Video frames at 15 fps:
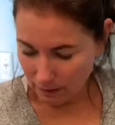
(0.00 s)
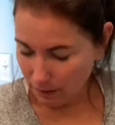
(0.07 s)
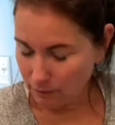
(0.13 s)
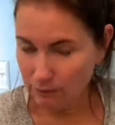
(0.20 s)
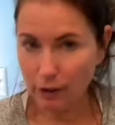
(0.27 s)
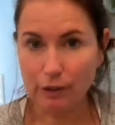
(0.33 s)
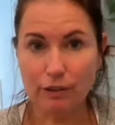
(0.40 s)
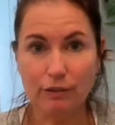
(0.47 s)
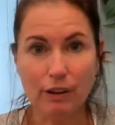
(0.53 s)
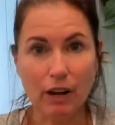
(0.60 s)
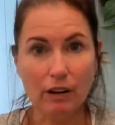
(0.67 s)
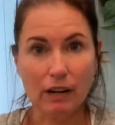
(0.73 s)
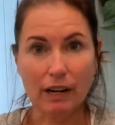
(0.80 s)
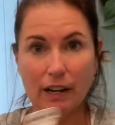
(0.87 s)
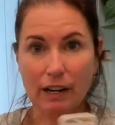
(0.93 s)
First of
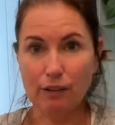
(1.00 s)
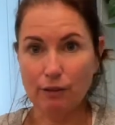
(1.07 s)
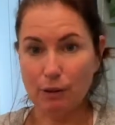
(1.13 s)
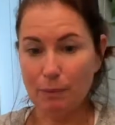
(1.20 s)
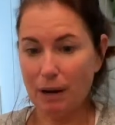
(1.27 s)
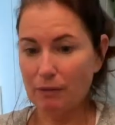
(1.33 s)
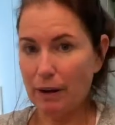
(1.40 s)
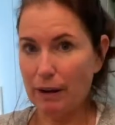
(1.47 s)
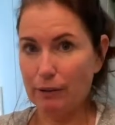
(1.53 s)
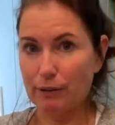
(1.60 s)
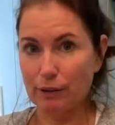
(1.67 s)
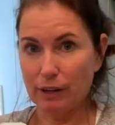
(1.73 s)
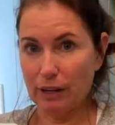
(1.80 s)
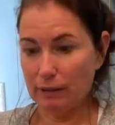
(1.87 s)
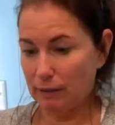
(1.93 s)
all, I'm going to throw my
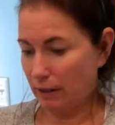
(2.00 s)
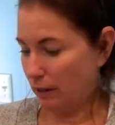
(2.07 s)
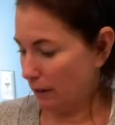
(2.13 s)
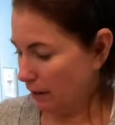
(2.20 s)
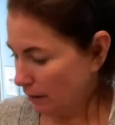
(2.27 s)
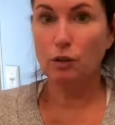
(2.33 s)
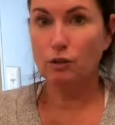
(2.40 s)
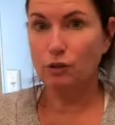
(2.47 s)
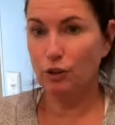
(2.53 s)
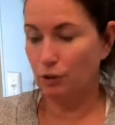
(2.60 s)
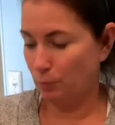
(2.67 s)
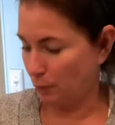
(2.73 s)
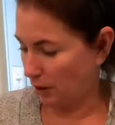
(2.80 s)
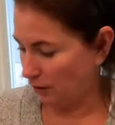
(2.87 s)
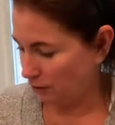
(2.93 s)
razor in there,
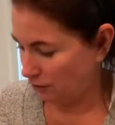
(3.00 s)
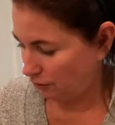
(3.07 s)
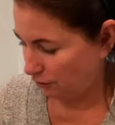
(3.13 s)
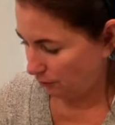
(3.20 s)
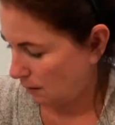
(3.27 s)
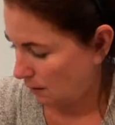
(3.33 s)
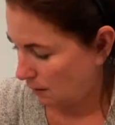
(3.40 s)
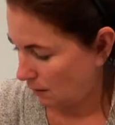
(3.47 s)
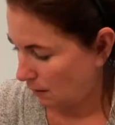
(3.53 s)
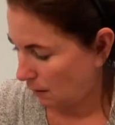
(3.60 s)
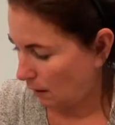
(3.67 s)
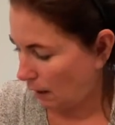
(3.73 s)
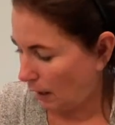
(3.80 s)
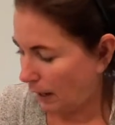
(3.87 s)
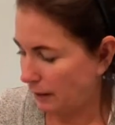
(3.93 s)
toothbrush.
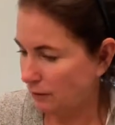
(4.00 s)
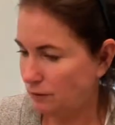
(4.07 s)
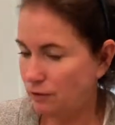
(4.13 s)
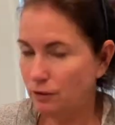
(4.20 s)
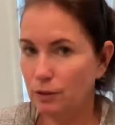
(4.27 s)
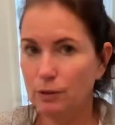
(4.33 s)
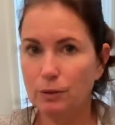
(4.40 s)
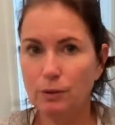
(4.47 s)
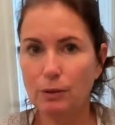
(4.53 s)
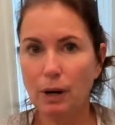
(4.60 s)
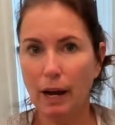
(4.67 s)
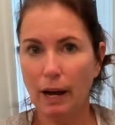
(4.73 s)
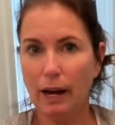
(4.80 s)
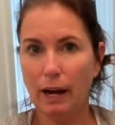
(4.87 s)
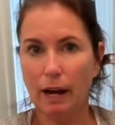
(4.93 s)
I do
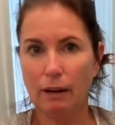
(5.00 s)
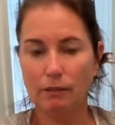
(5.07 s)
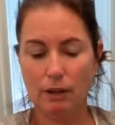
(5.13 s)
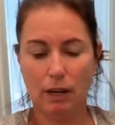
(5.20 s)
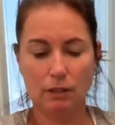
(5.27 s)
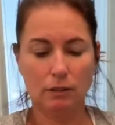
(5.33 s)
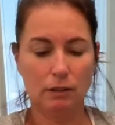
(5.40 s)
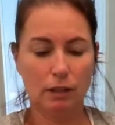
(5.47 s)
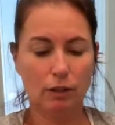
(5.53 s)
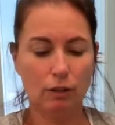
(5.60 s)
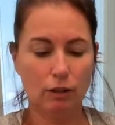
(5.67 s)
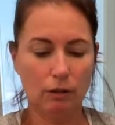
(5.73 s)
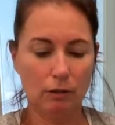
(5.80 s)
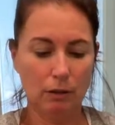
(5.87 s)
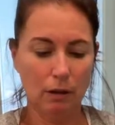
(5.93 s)
have a
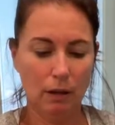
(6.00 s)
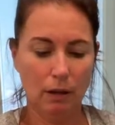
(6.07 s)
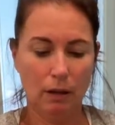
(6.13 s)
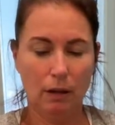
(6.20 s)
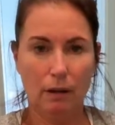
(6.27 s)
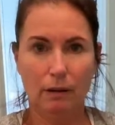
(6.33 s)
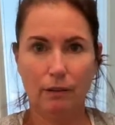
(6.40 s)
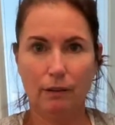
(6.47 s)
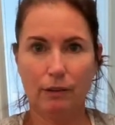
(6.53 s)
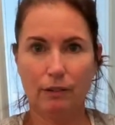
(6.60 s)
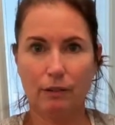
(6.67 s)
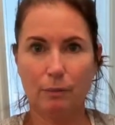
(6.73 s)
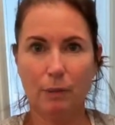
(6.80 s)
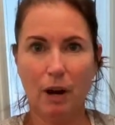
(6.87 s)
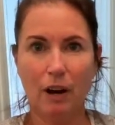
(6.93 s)
little
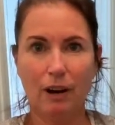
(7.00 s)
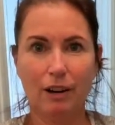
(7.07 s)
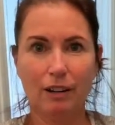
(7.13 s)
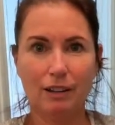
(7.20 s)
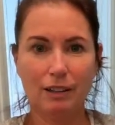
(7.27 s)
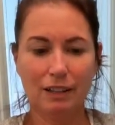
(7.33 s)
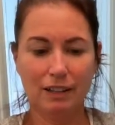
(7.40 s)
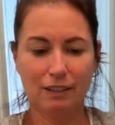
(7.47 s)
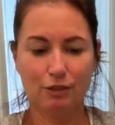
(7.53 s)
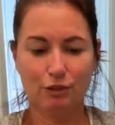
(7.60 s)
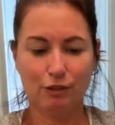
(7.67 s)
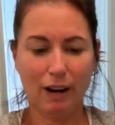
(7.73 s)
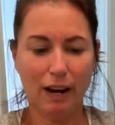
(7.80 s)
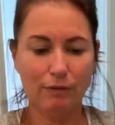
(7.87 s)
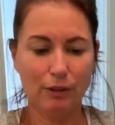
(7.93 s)
small
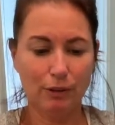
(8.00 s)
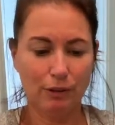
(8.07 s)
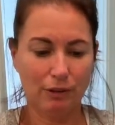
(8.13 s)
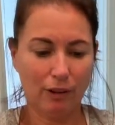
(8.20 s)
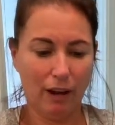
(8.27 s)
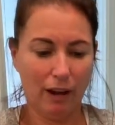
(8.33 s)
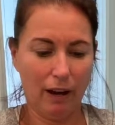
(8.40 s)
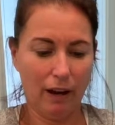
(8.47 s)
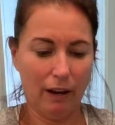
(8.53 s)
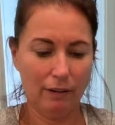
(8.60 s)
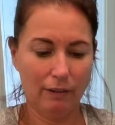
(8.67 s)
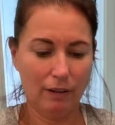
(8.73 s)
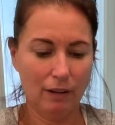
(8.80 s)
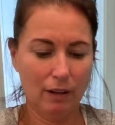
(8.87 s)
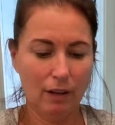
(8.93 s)
travel size